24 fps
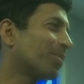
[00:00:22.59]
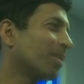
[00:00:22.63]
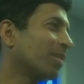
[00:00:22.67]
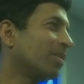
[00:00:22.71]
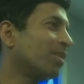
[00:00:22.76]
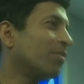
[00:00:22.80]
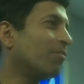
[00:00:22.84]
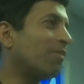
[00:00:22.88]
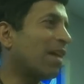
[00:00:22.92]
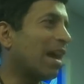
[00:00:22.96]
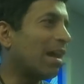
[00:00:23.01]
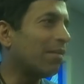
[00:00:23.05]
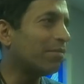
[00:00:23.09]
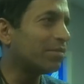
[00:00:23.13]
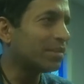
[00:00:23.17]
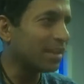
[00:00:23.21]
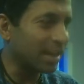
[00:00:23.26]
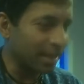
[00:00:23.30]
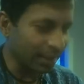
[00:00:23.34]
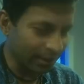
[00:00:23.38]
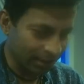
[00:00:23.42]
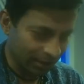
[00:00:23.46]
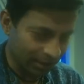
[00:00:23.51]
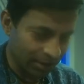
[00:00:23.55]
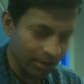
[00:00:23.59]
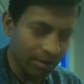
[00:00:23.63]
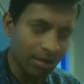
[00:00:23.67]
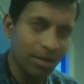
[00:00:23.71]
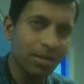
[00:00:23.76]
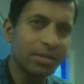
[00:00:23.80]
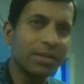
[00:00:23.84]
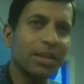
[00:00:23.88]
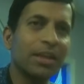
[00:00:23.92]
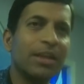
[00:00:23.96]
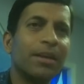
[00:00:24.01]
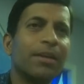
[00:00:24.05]
The valve says
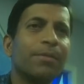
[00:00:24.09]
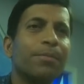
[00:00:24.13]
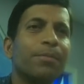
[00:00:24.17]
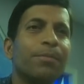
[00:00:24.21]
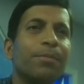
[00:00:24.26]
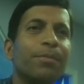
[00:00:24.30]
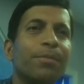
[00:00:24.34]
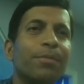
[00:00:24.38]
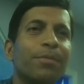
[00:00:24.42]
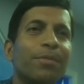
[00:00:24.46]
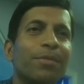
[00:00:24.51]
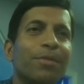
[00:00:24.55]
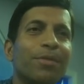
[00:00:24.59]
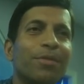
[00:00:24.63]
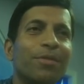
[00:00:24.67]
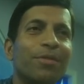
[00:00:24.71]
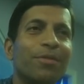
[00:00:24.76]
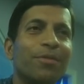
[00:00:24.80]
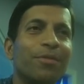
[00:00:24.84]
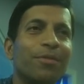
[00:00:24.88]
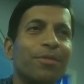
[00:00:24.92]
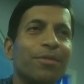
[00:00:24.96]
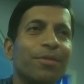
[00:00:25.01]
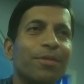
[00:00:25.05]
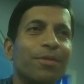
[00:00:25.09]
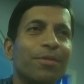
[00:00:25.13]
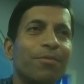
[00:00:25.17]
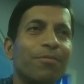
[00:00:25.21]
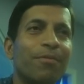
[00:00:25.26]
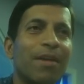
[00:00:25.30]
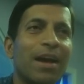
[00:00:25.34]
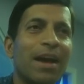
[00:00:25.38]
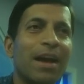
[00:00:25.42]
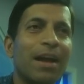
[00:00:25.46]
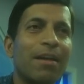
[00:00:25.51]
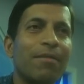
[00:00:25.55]
turn the
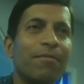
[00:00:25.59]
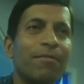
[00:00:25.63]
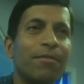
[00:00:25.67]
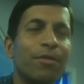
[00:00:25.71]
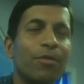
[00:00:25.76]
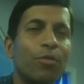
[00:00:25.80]
valve,